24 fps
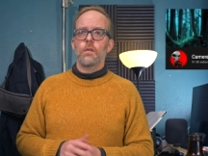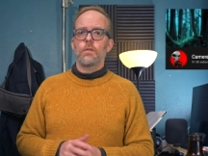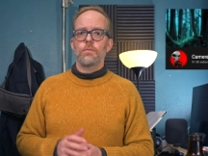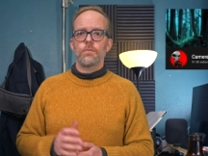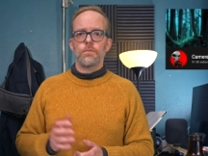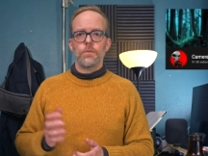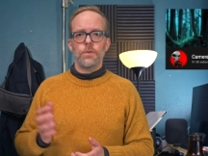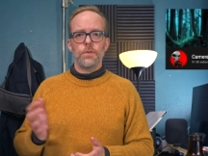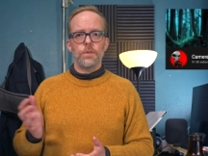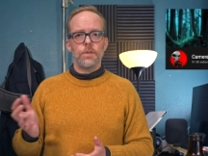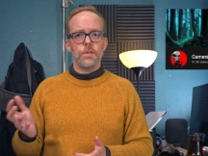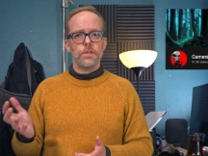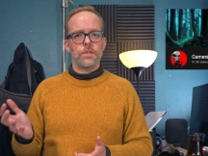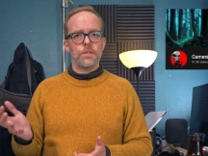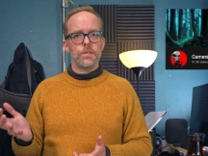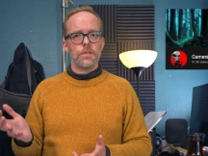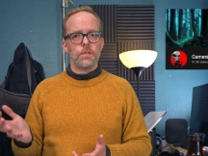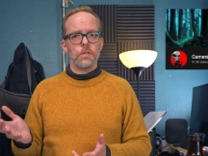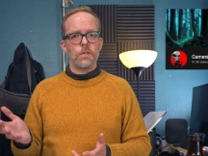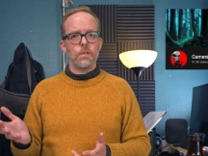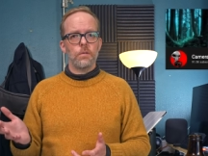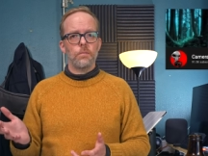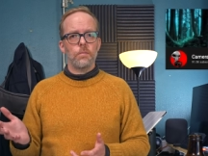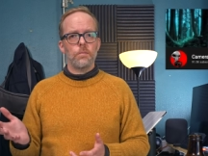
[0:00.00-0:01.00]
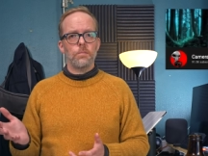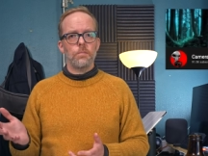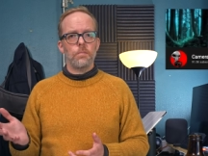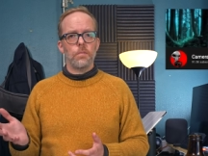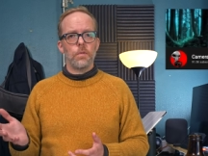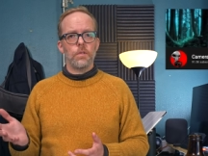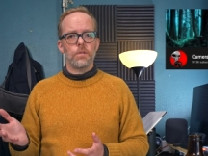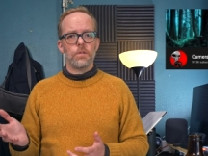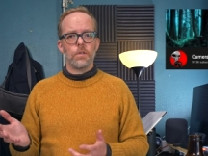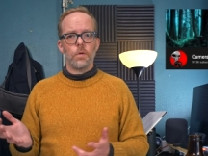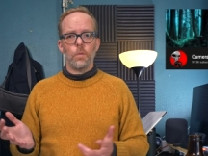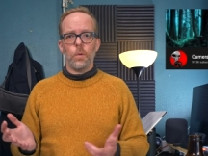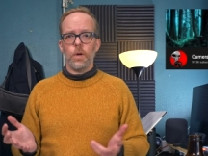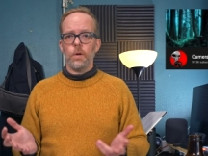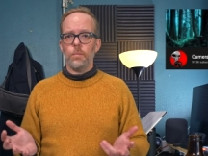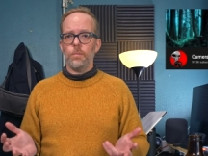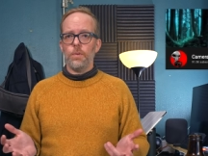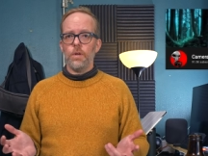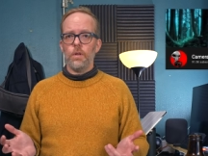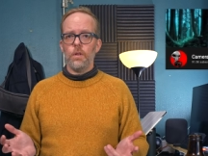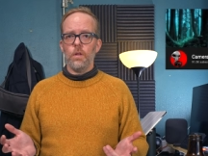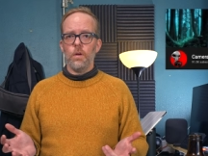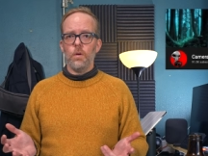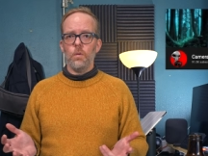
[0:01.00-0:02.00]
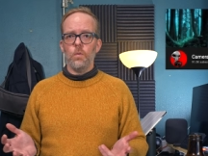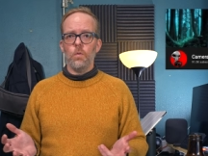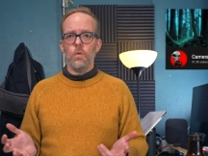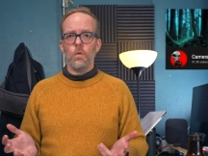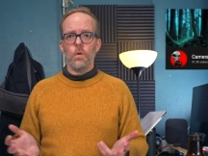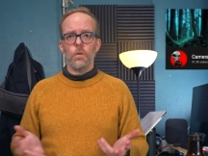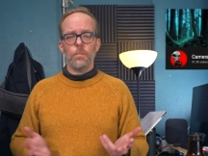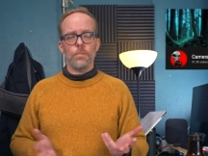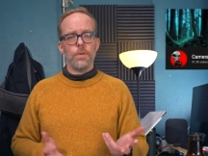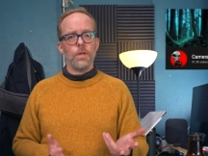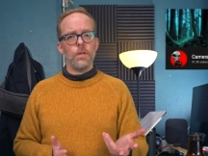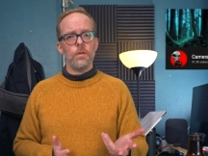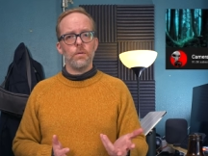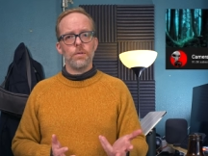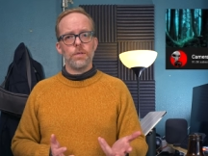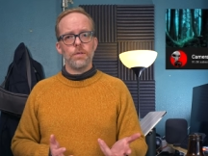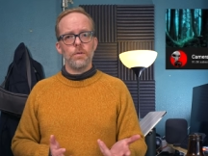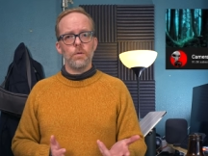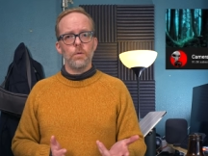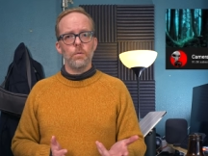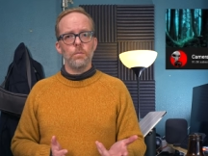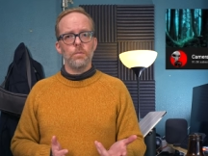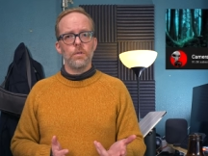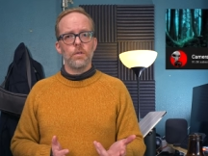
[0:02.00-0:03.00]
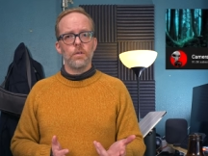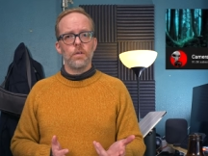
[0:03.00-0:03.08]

for this square pillow or pillow cube.